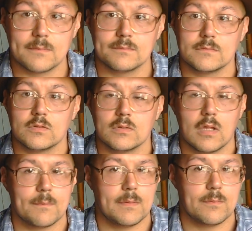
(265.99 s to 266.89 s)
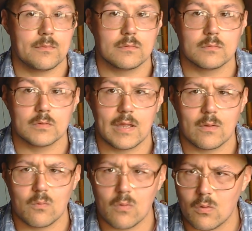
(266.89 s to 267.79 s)
So a lot of people were like,
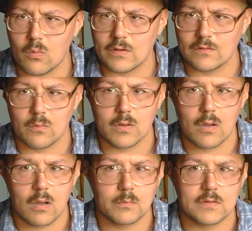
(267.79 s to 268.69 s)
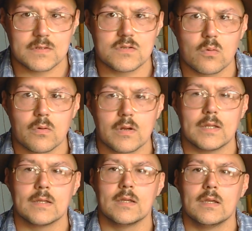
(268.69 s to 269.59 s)
whoa, what is going on with this story?
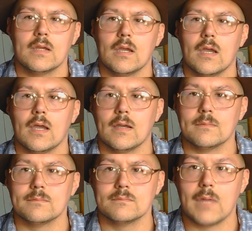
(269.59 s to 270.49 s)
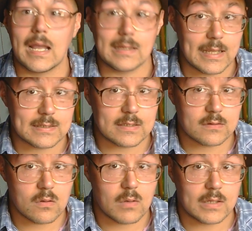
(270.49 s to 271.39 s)
I liked it,
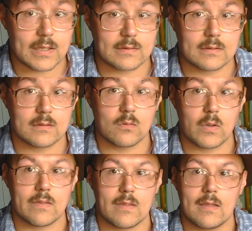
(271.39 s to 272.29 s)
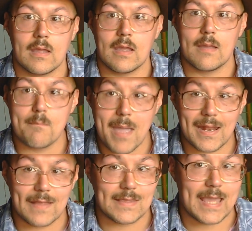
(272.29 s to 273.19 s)
though. I liked the way that they met
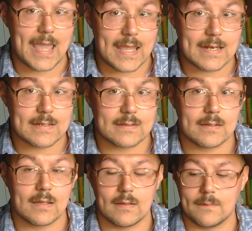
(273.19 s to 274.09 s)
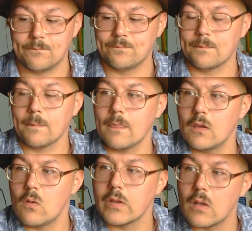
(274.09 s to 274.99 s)
at the end.
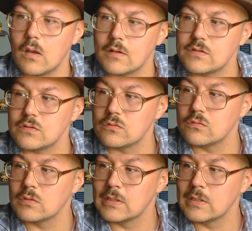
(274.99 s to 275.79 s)
Going on to,